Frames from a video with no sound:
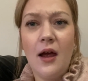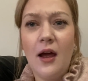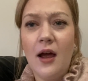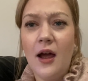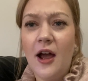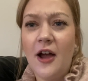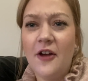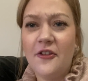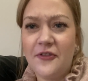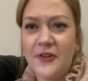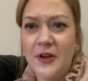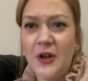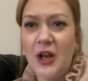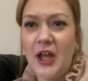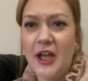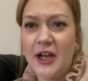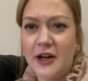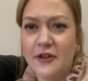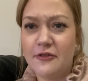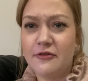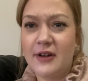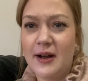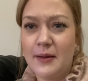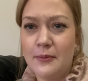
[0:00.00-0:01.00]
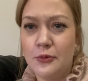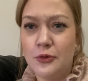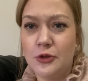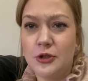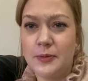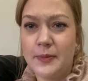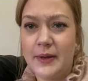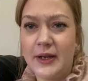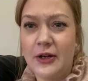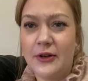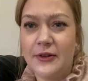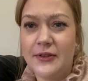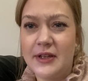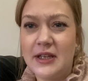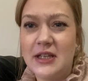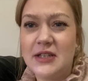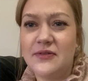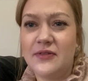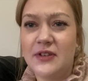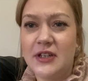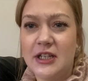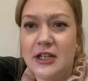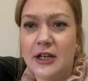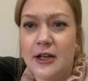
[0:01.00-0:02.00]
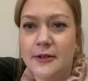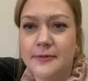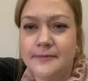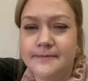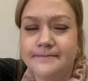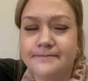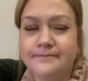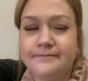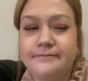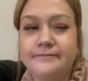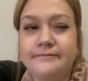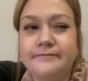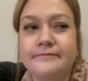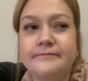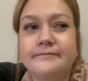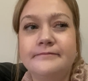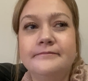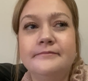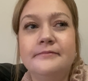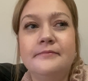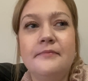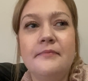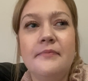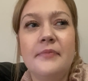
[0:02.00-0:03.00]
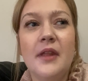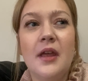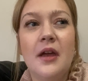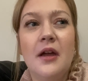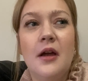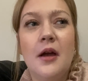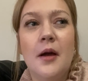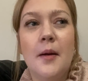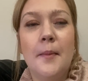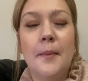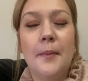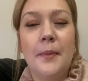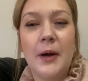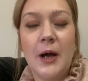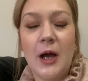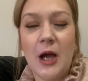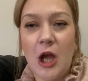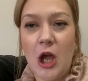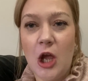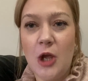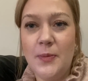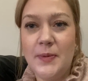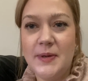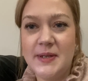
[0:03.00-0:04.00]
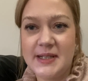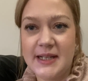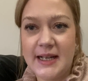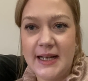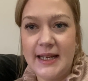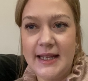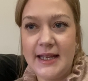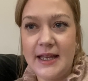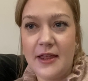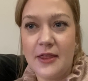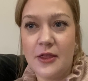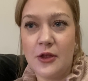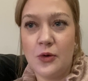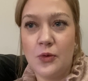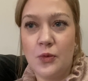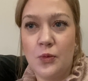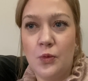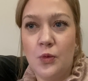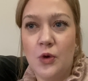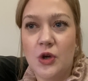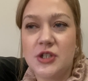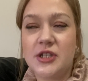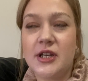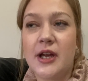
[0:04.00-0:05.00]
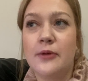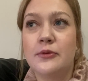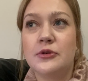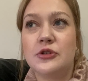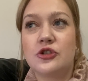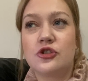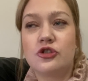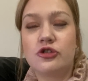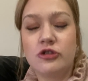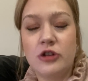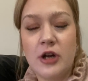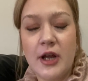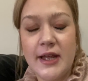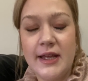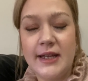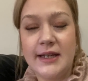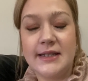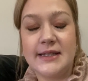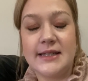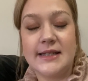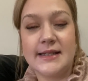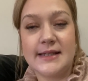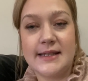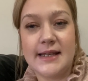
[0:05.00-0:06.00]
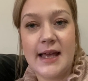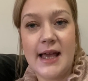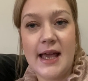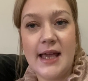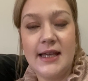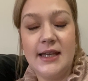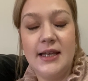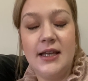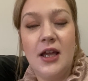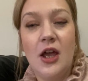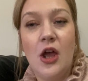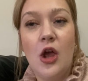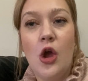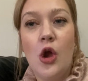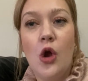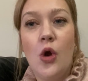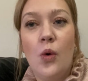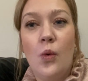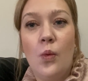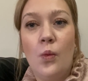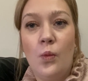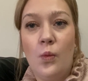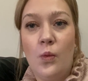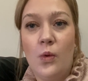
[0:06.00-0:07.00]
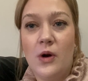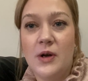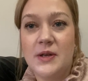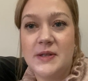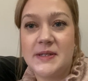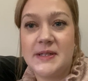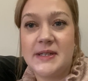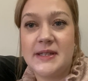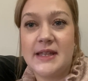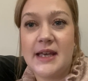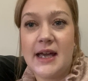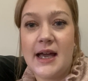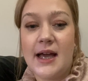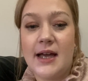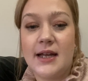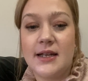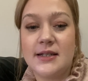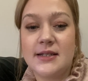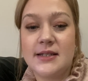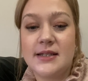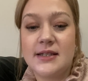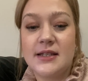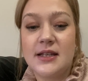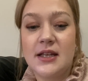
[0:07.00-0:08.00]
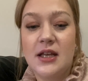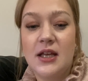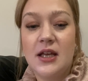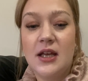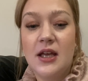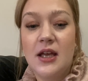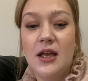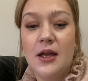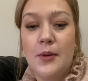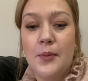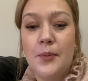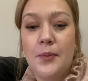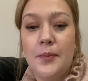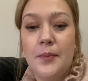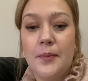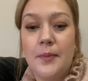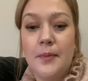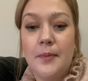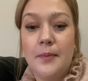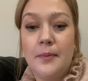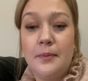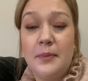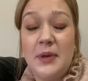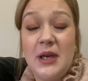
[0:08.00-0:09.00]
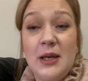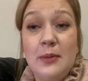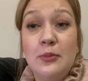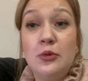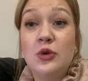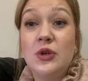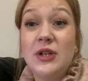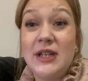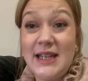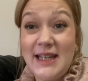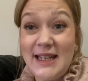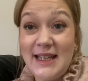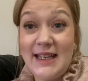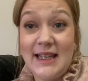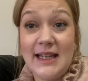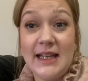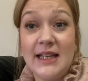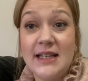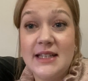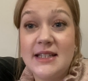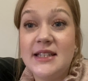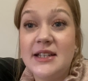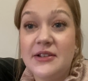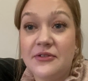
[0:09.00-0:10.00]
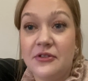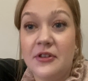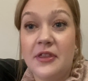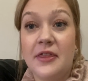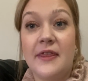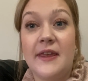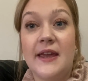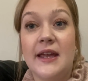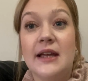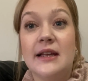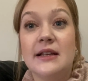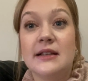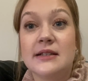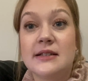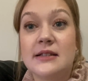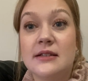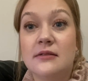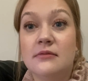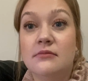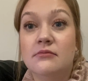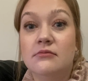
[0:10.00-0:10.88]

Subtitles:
I feel like I've rambled a bit on this video, but I hope it's clear that what I was trying to say was that people need different things,